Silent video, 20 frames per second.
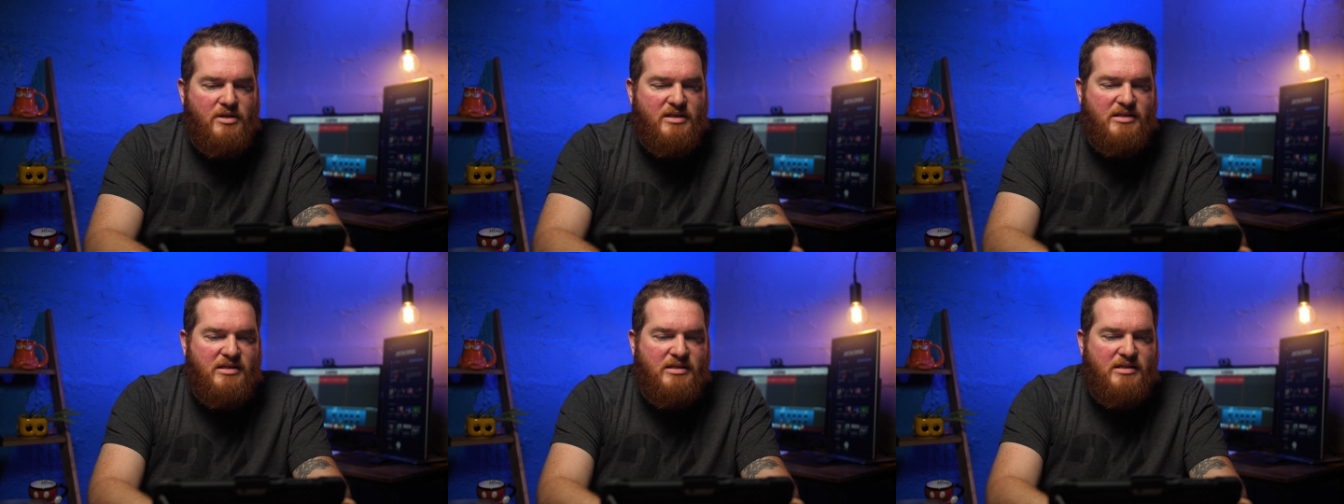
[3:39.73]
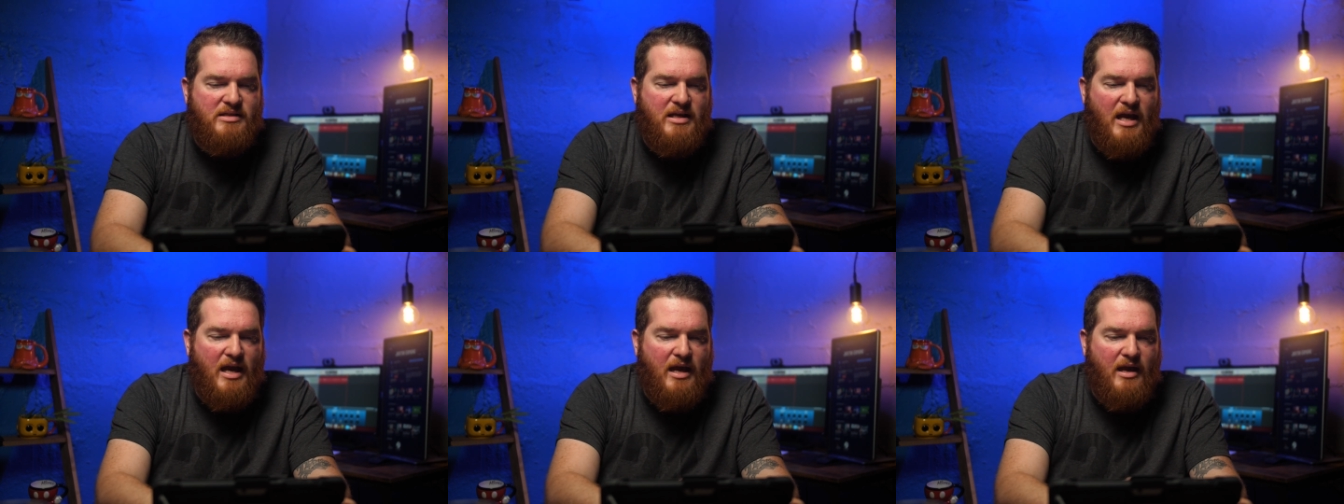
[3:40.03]

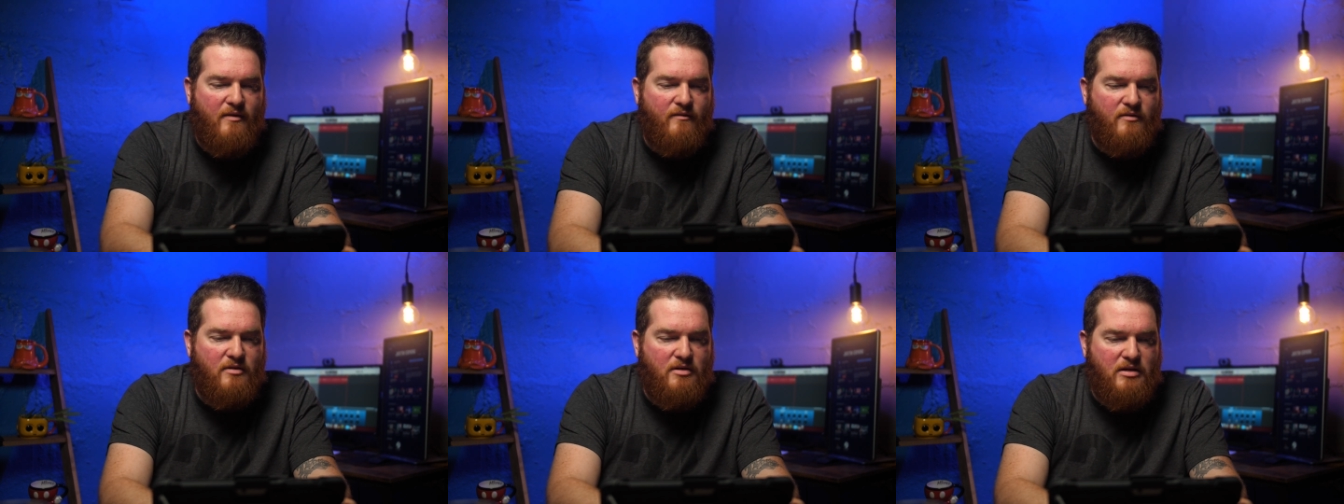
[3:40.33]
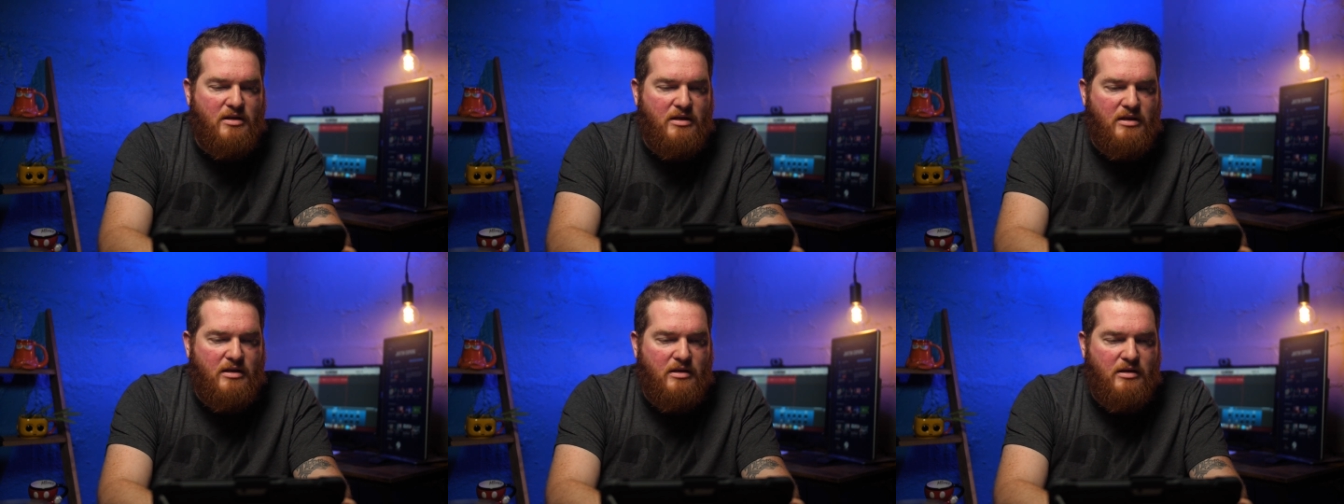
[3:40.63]

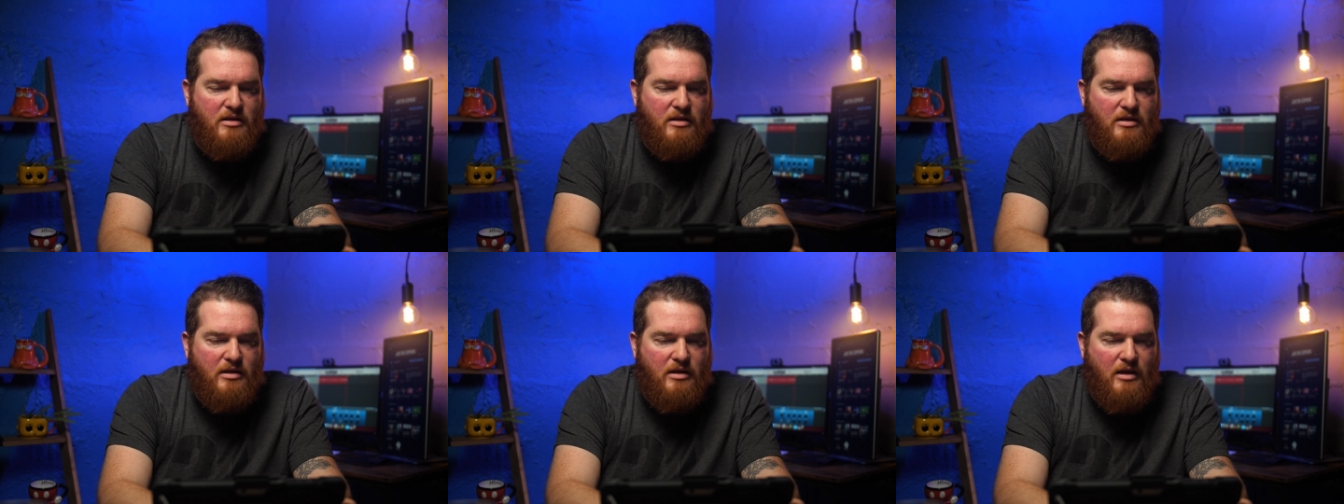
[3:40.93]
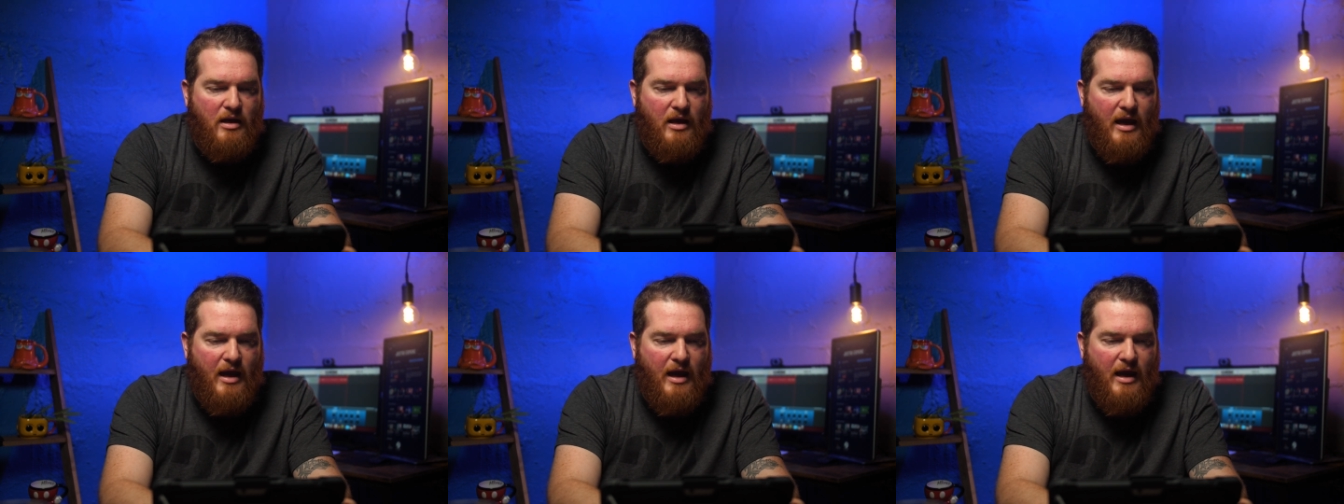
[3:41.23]

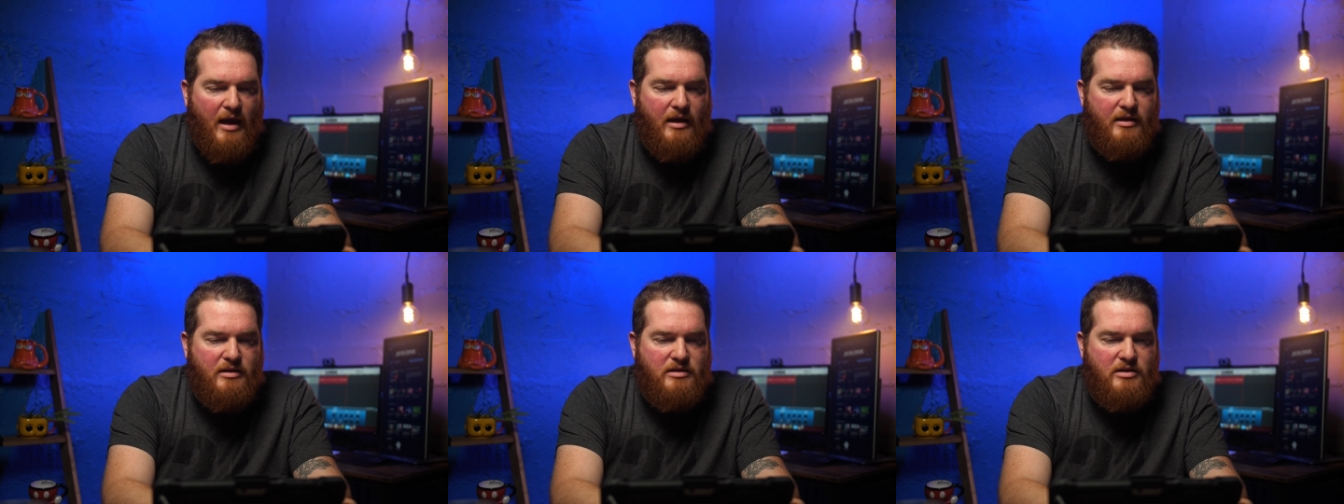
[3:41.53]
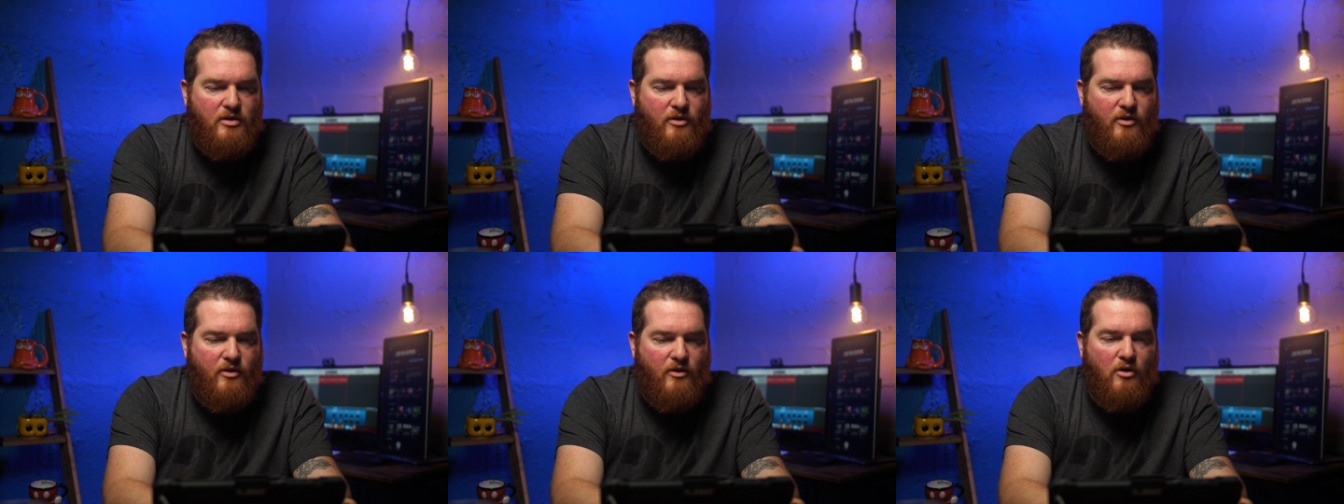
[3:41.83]
70 at
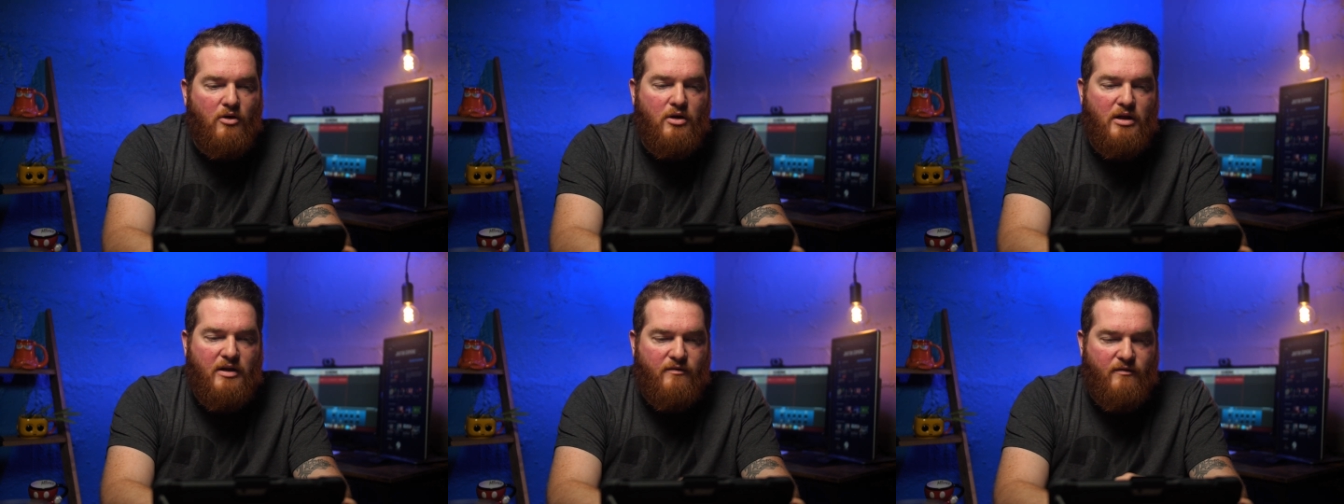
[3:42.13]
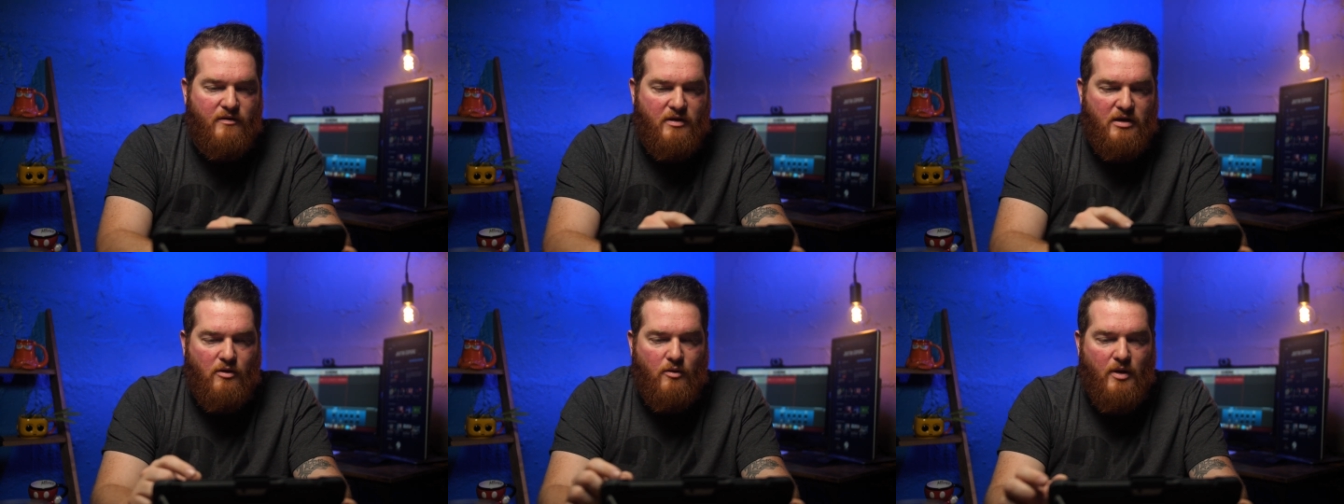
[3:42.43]
30
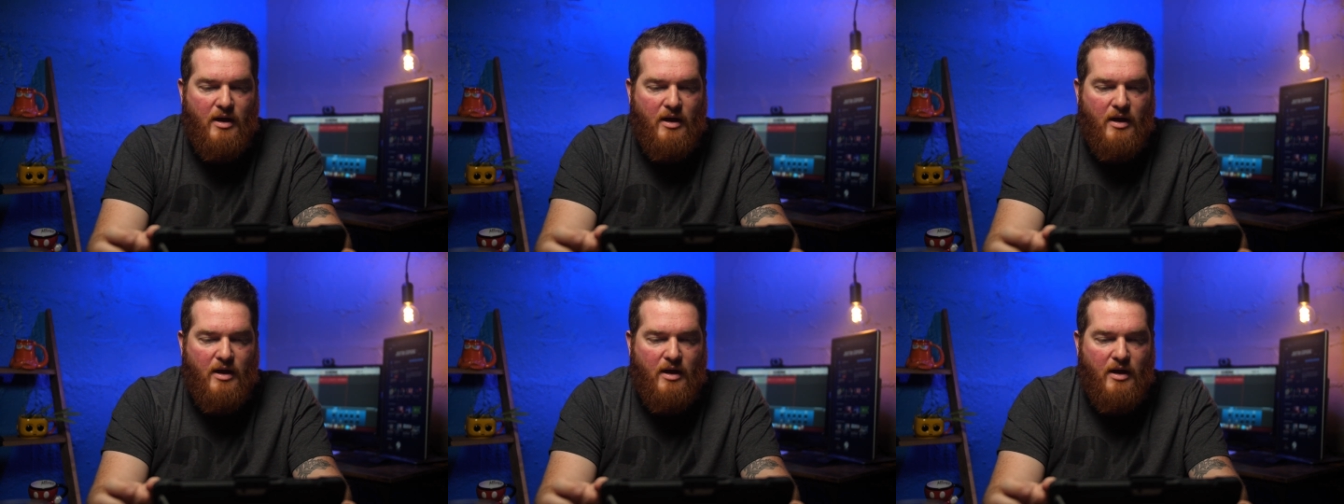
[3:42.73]
feet